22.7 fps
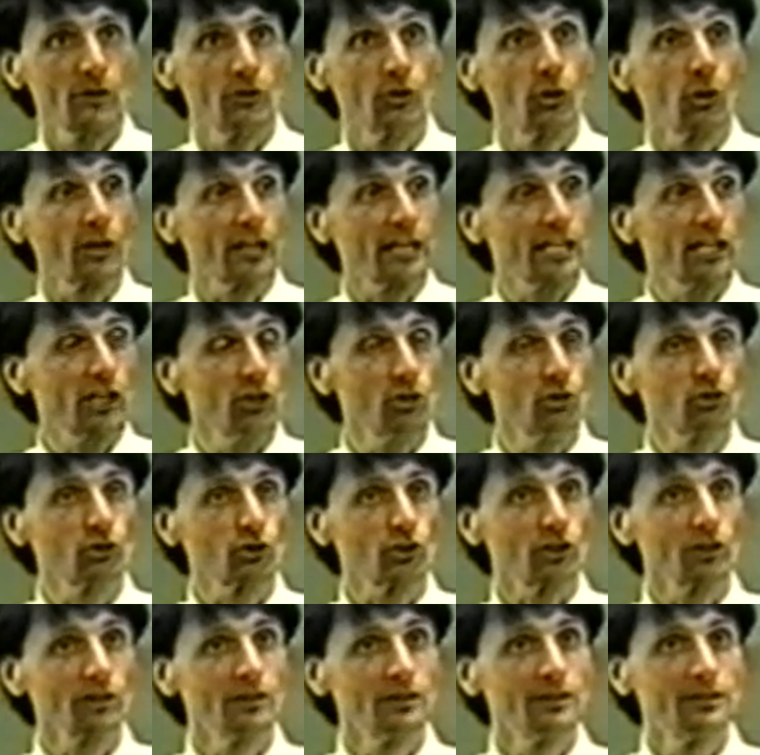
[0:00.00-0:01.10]
Your
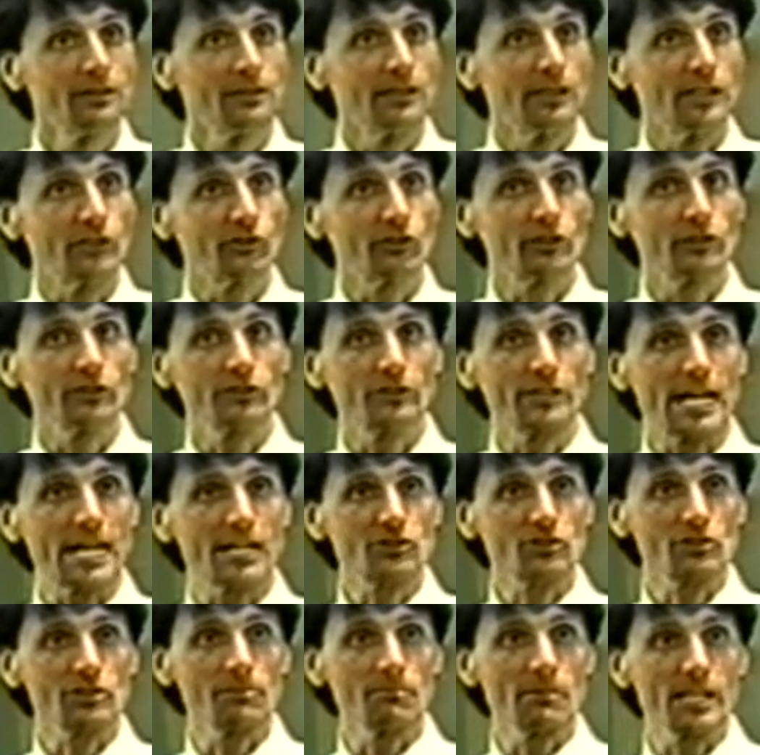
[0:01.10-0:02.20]
accuser is the
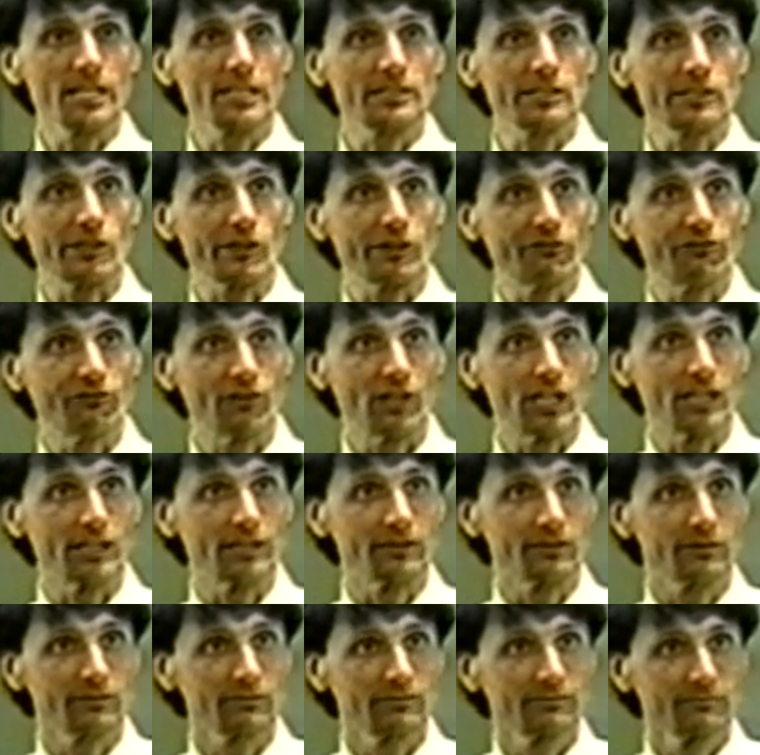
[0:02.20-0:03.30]
International Monetary
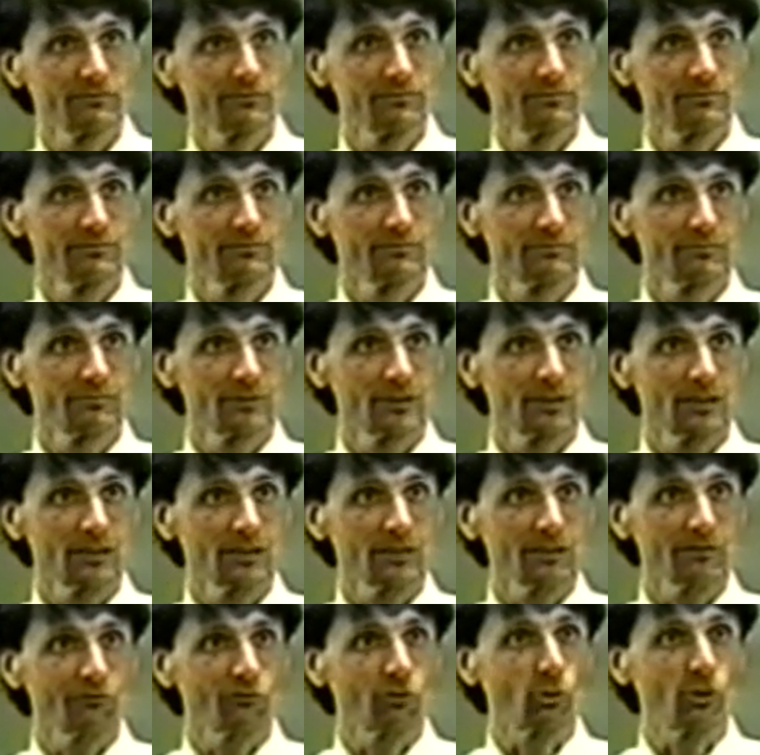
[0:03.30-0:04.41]
Fund
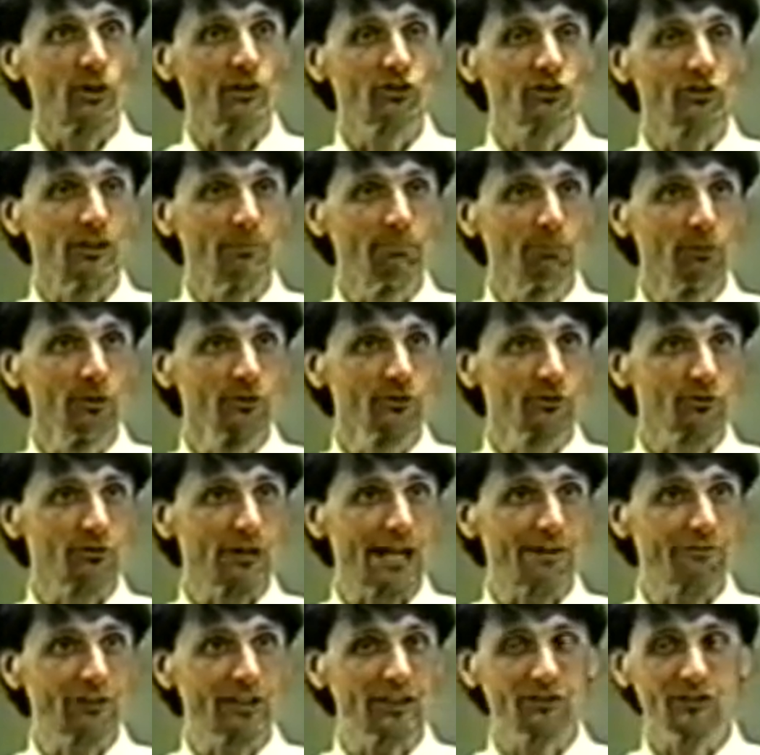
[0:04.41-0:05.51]
for a simple
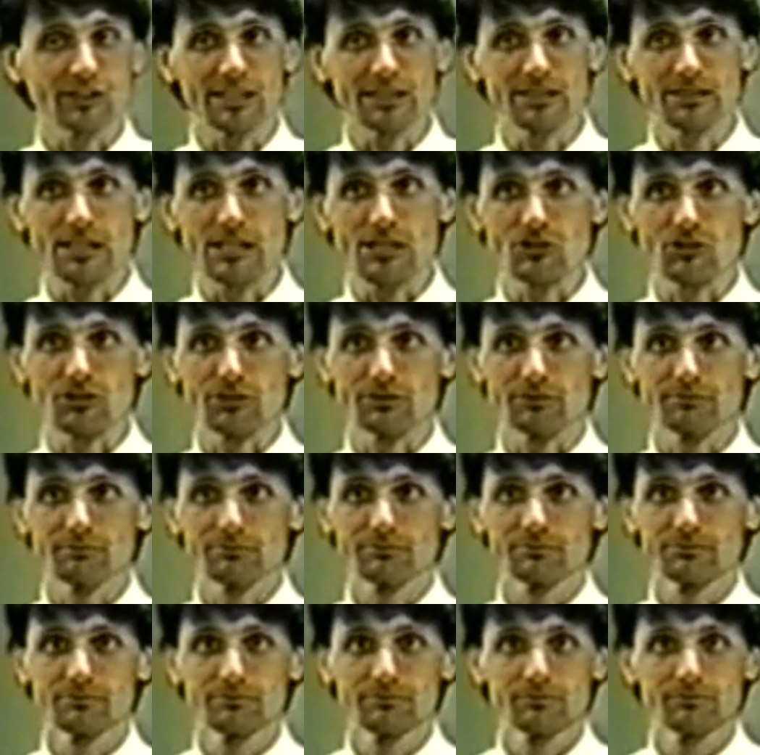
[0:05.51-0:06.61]
traffic citation.
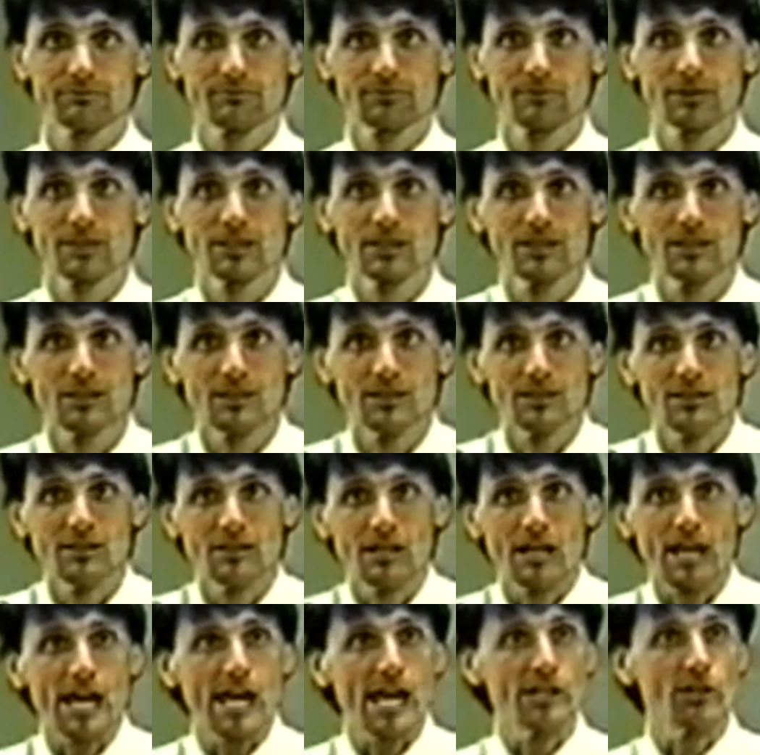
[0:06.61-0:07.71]

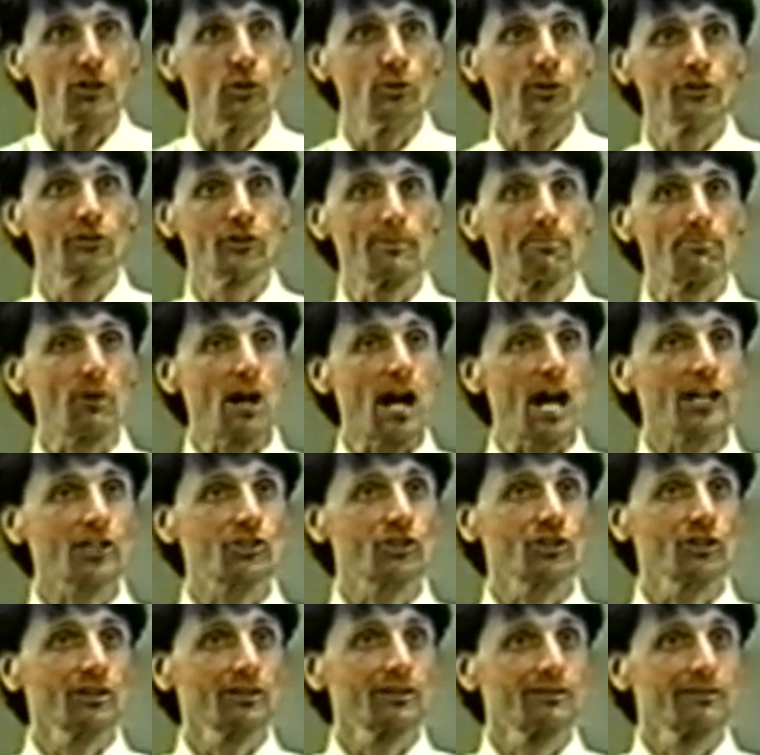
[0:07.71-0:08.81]
And who is the
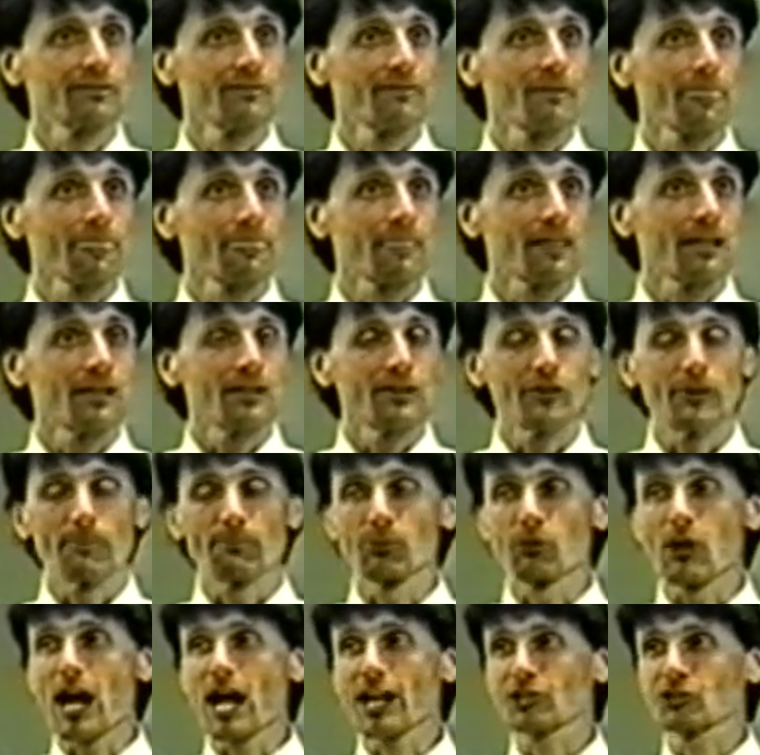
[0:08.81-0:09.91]
proctor? The
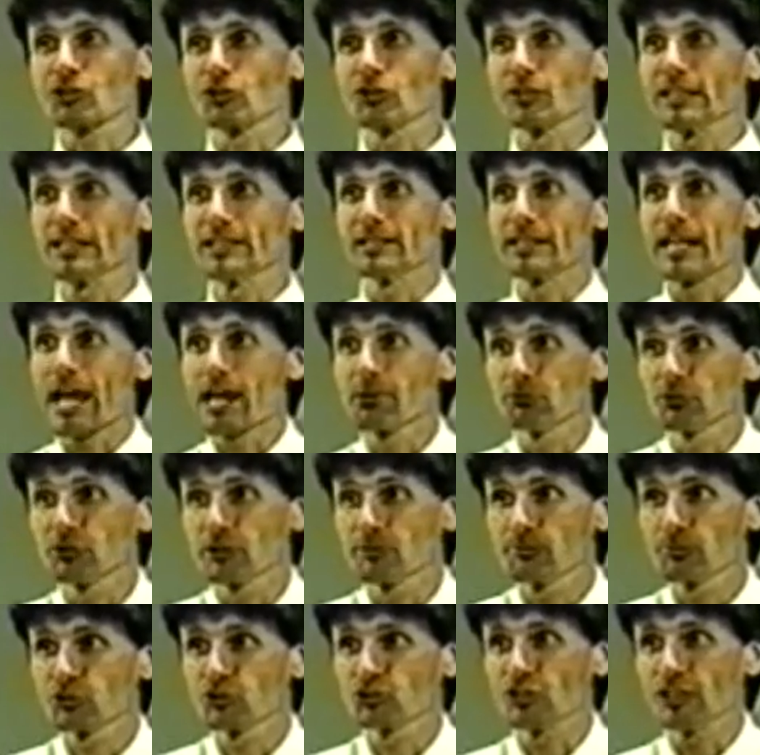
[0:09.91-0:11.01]
proctor in an
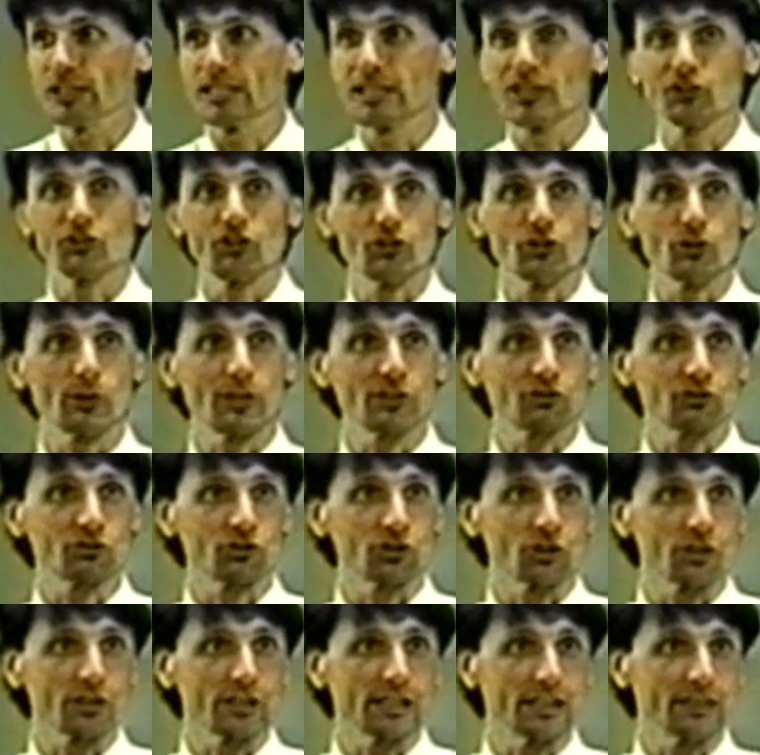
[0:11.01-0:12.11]
admiralty proceeding is the U.S.
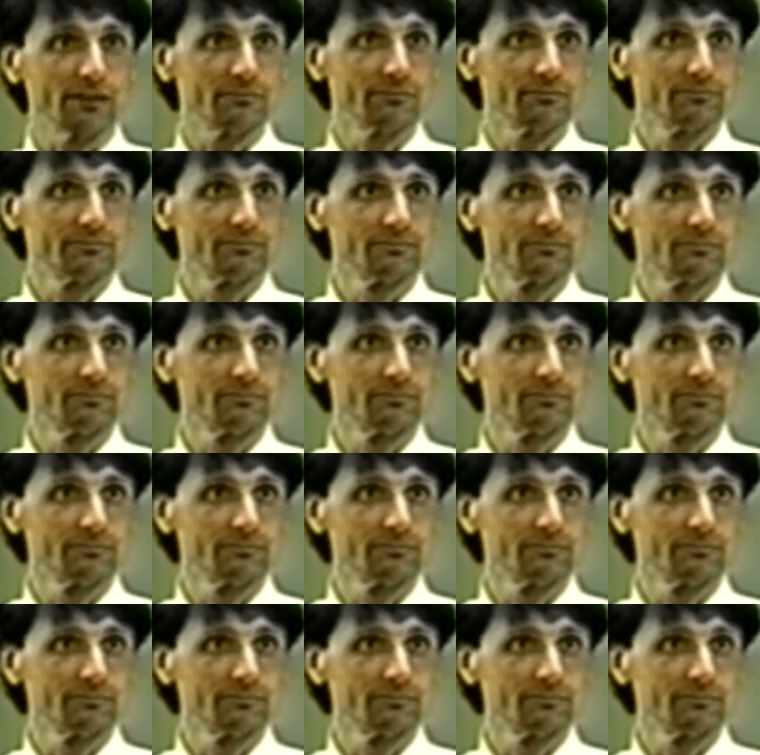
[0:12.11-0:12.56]
attorney.